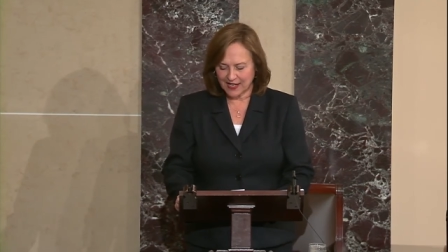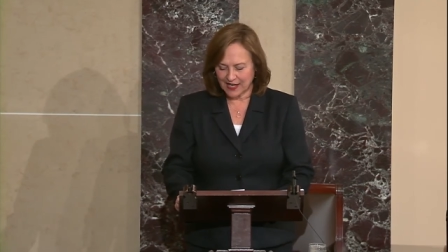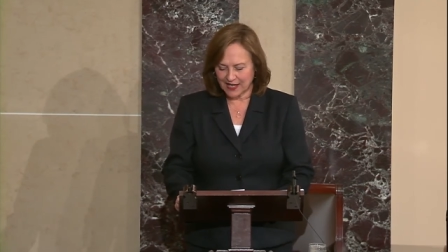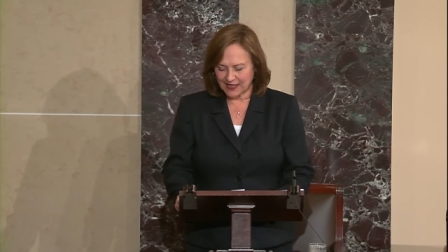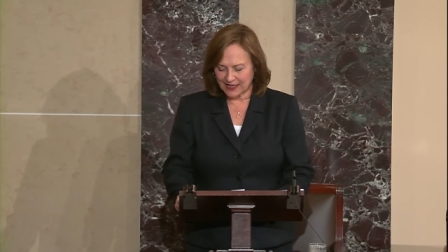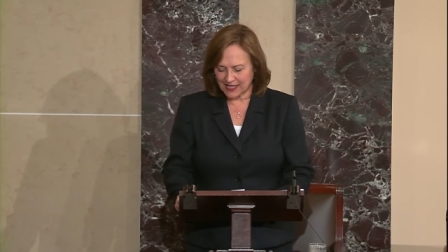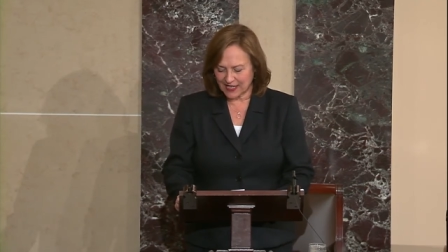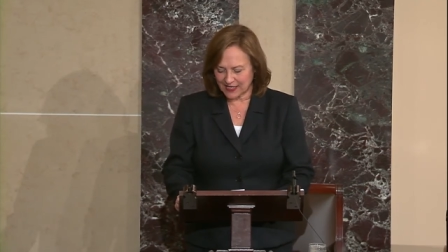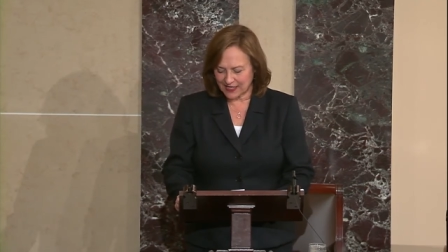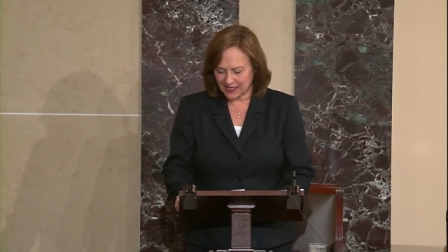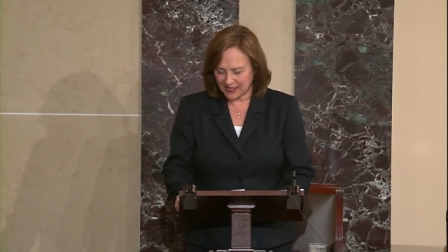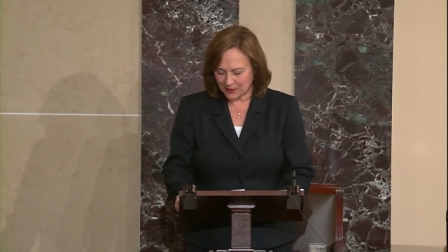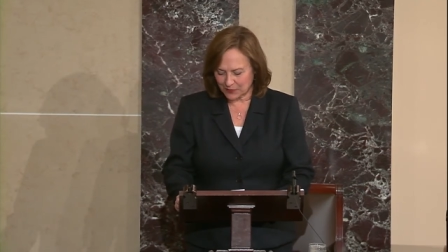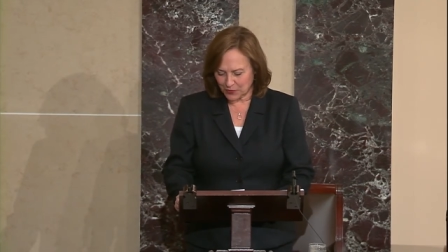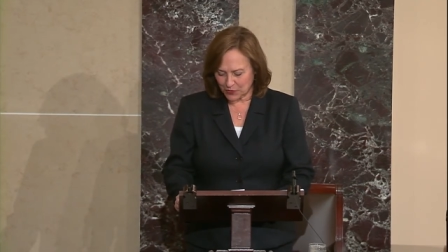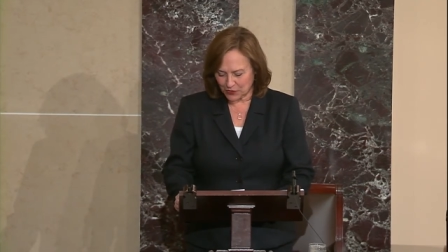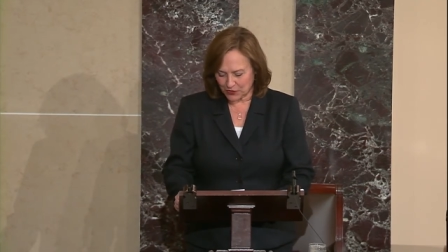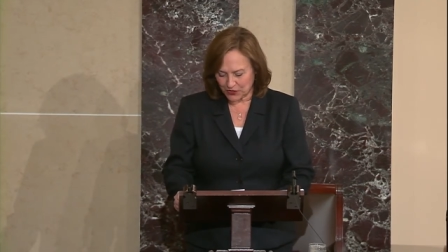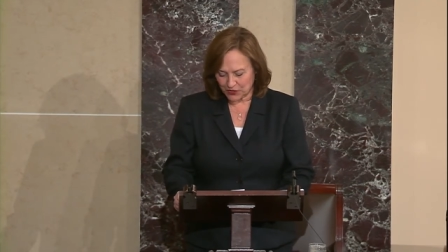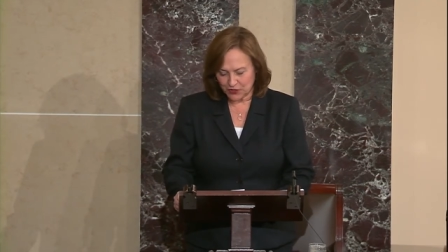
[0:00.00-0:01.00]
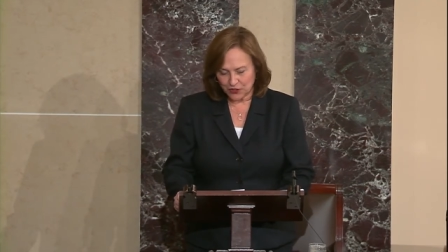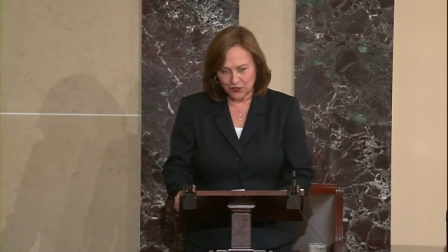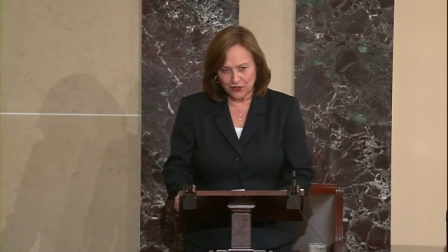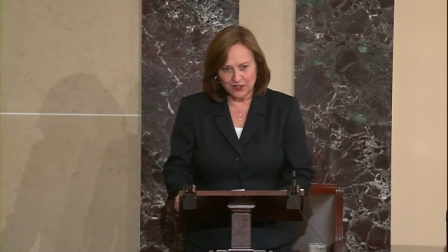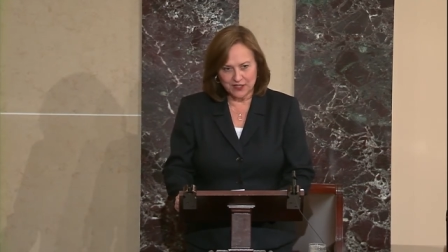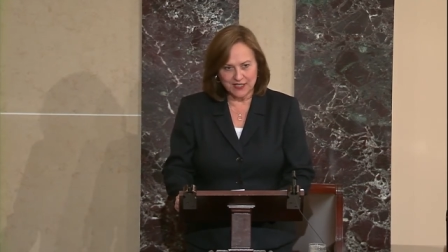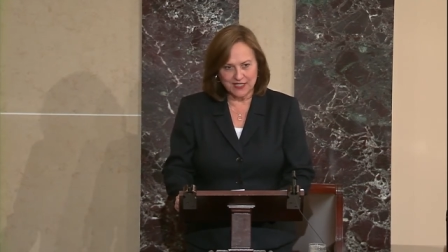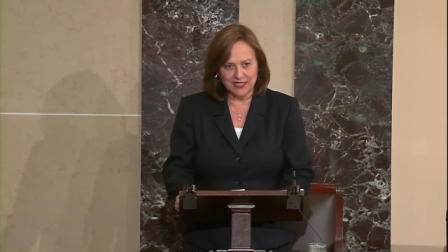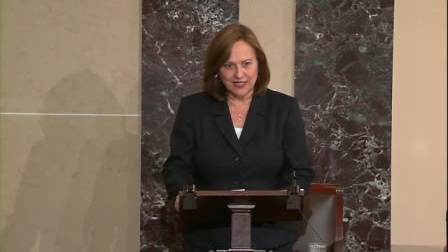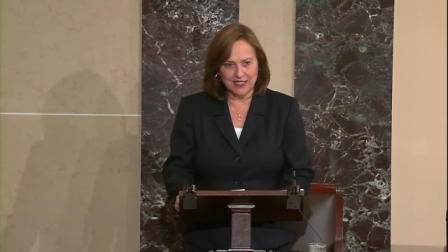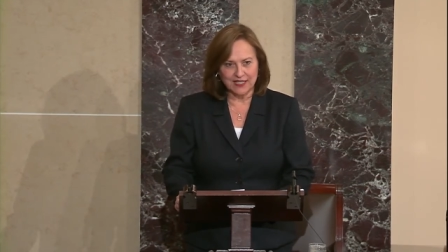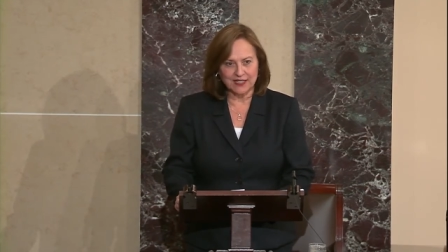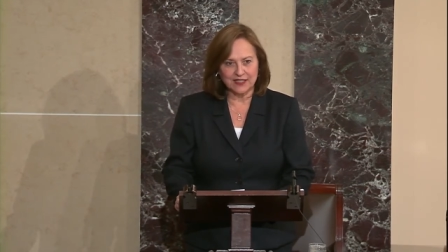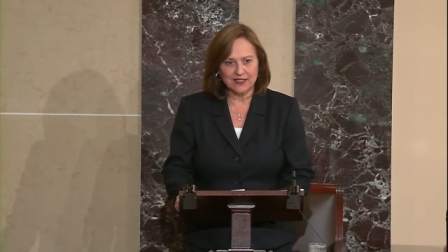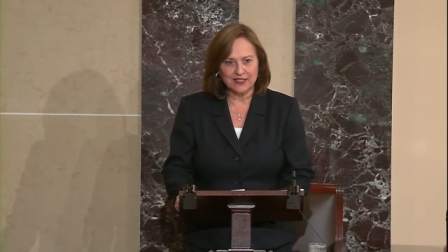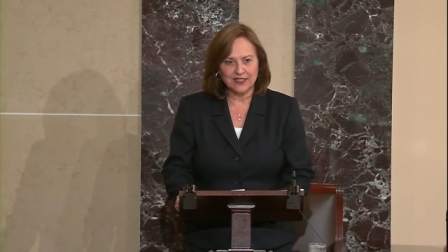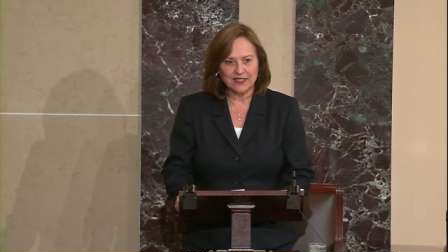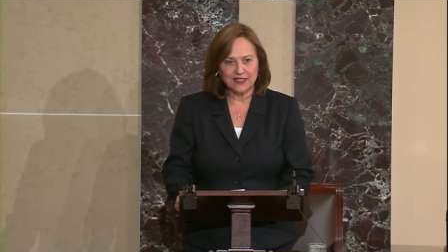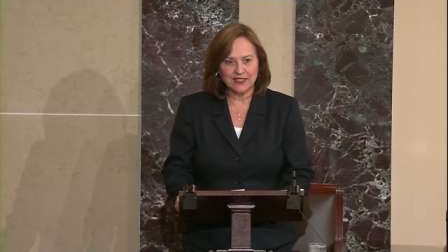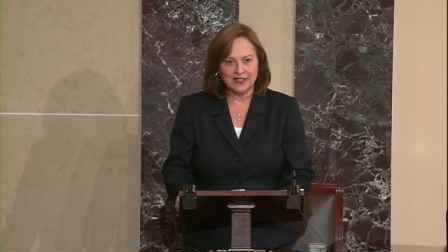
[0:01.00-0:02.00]
and they need more certainty
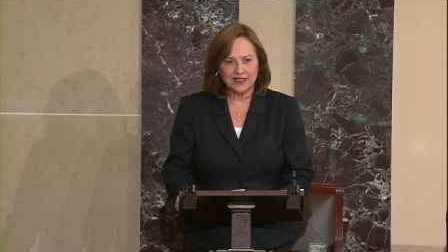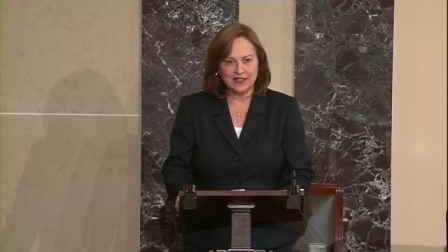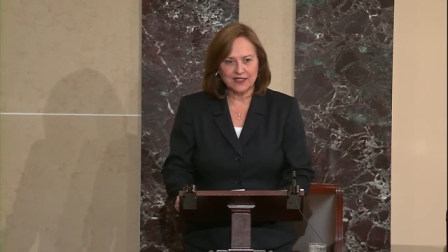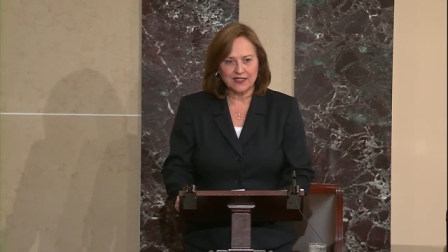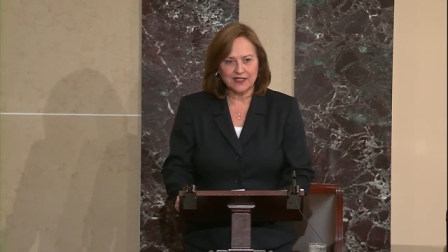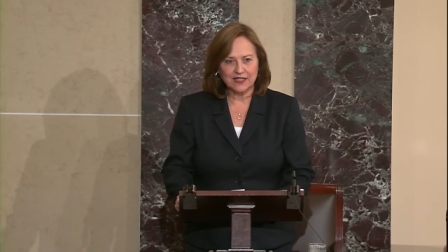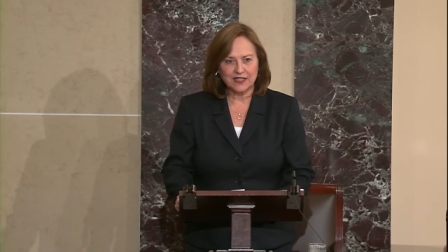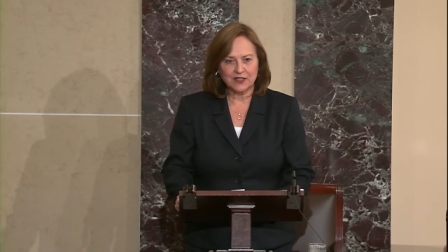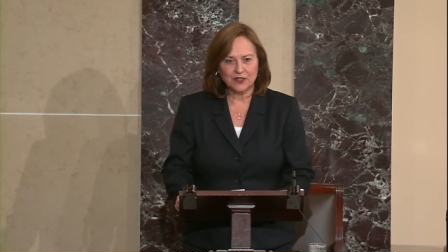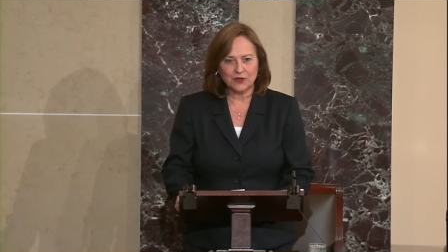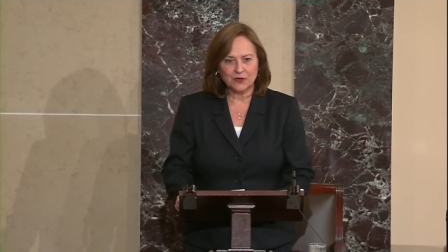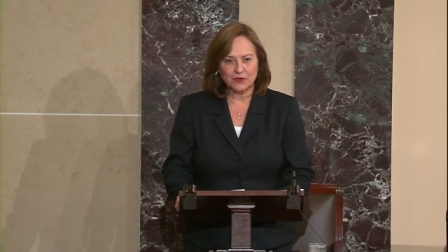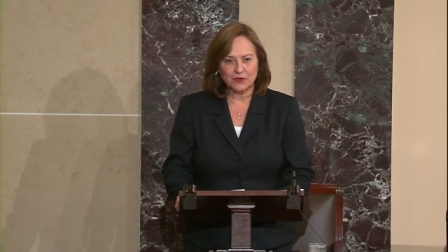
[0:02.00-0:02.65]
in the